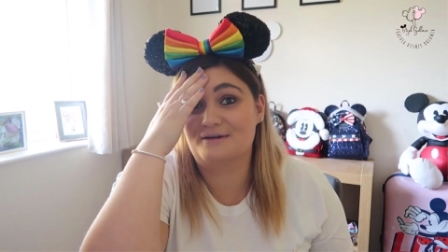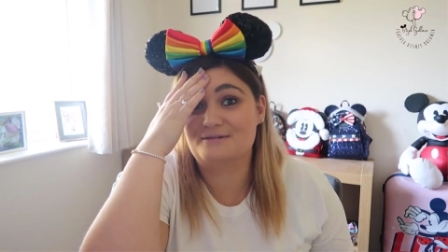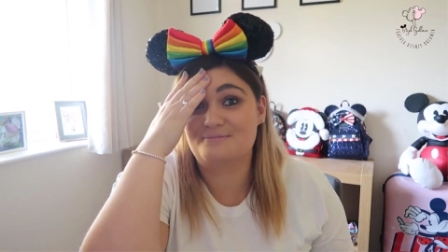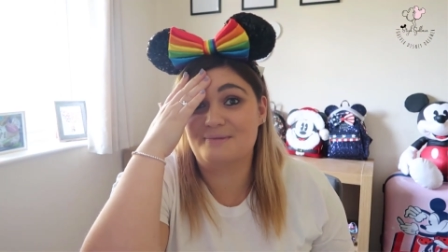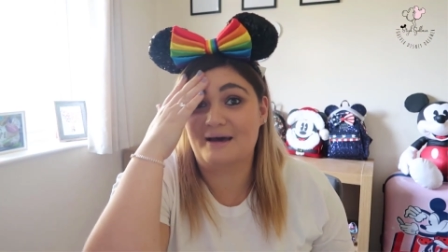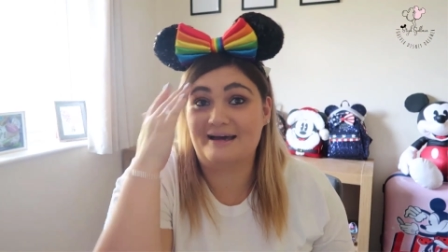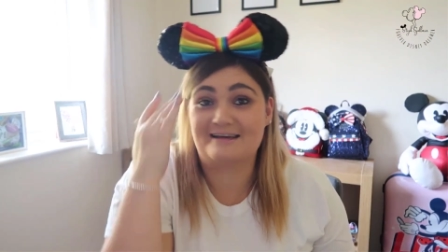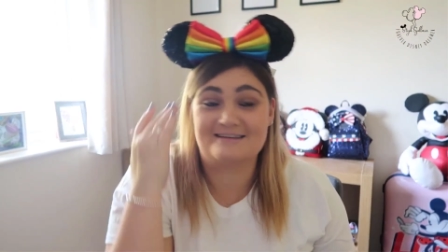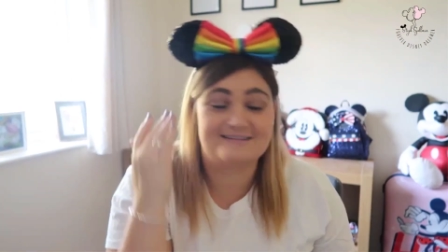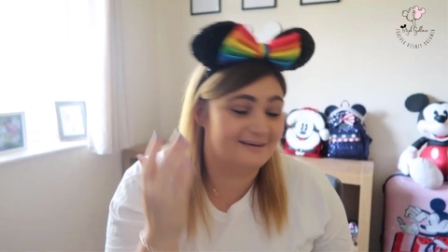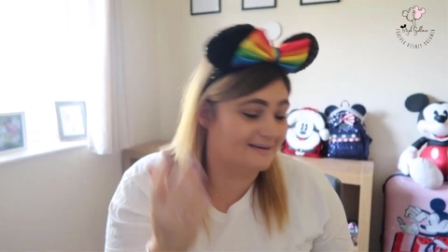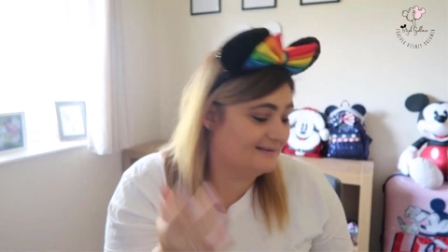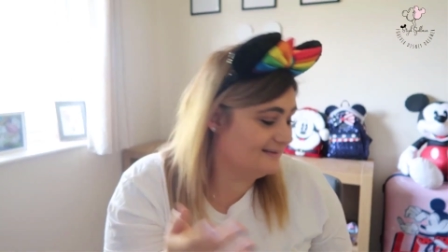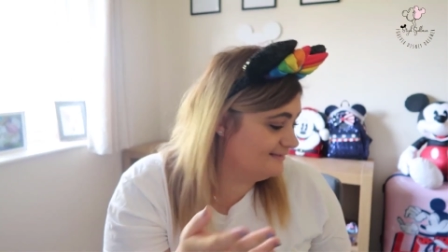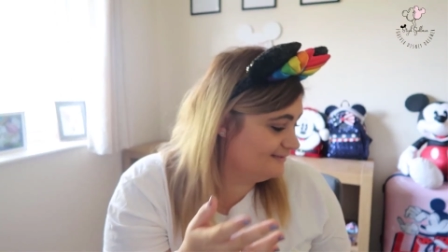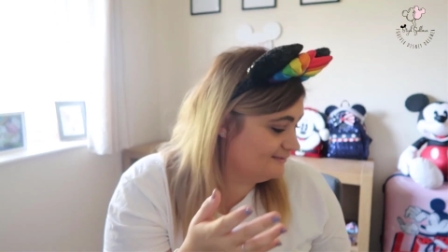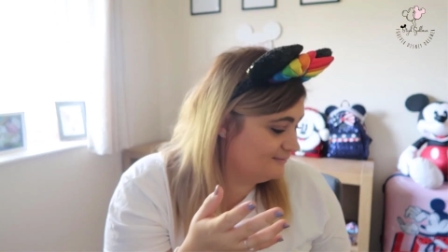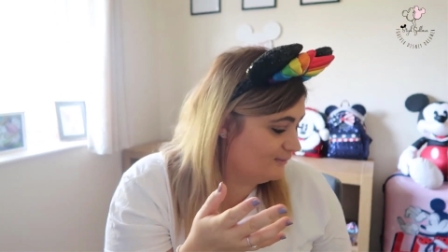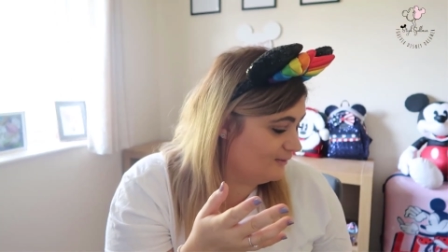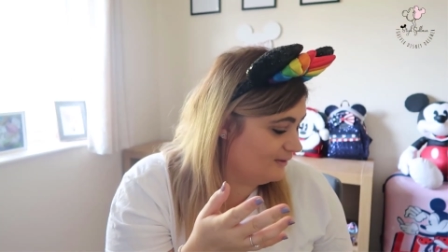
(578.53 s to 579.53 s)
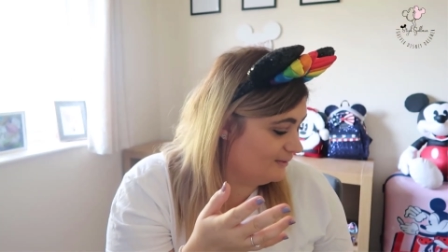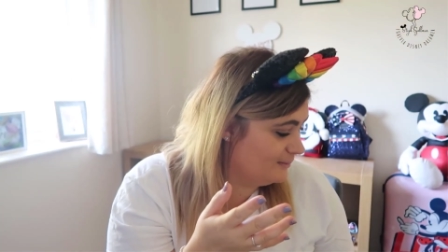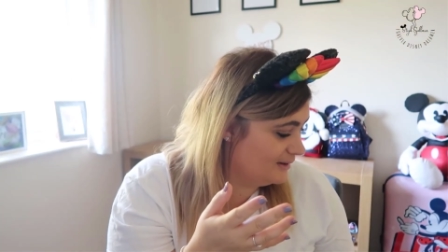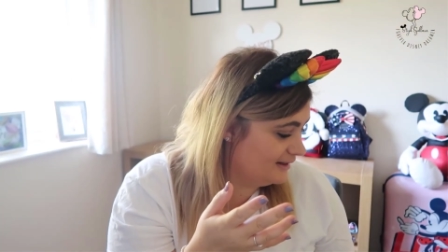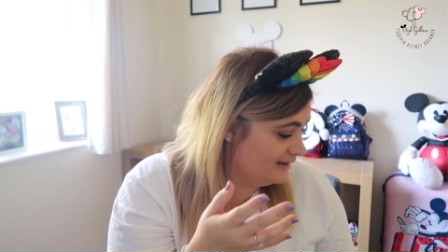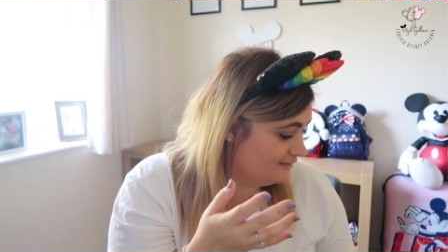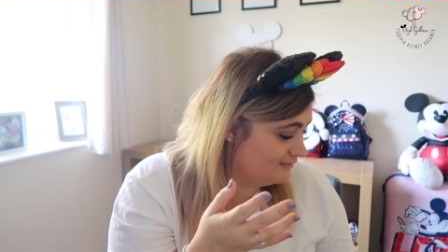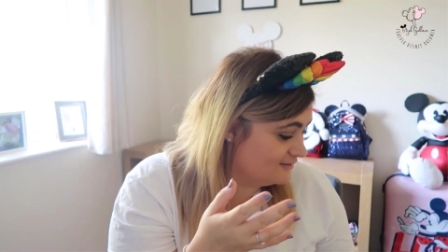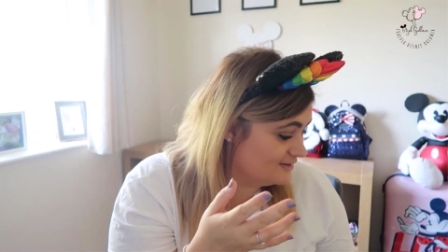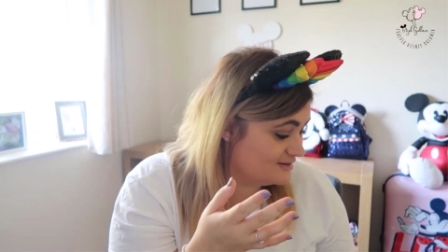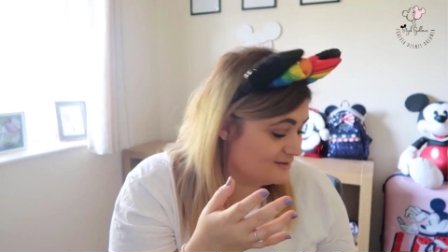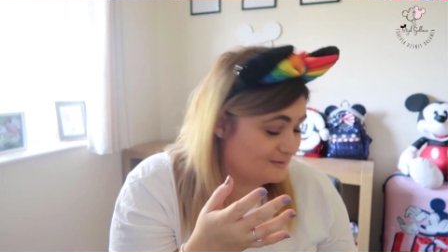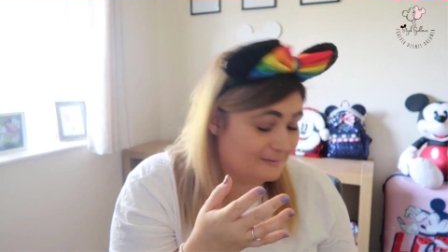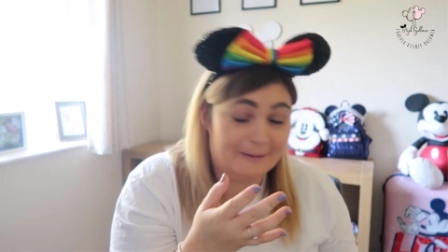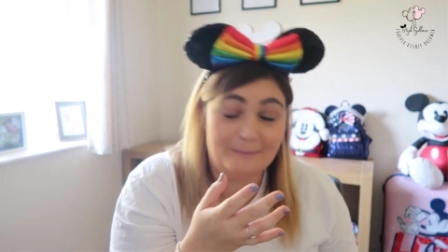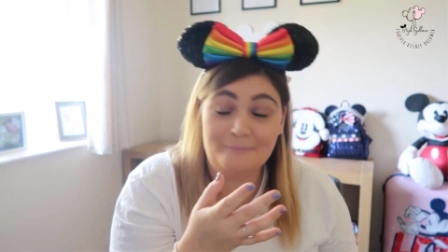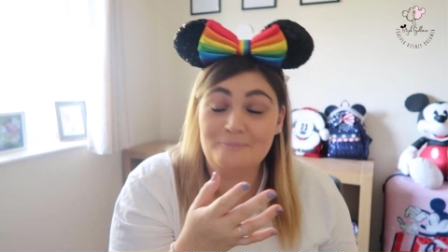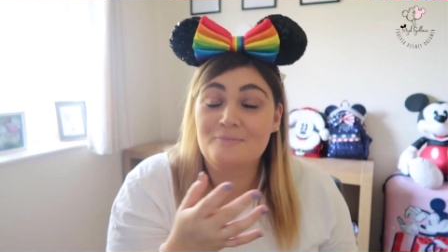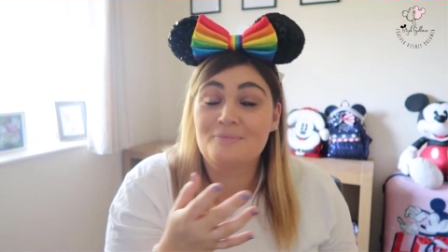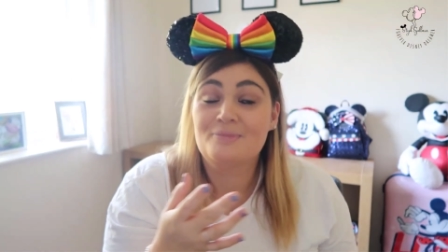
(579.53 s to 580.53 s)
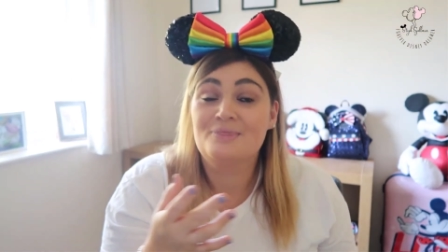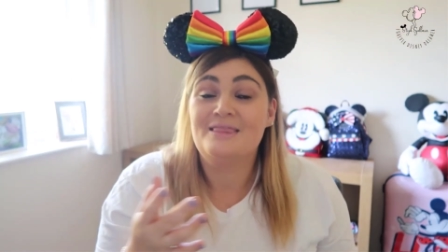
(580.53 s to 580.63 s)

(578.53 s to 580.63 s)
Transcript: those bags, like, what am I even doing?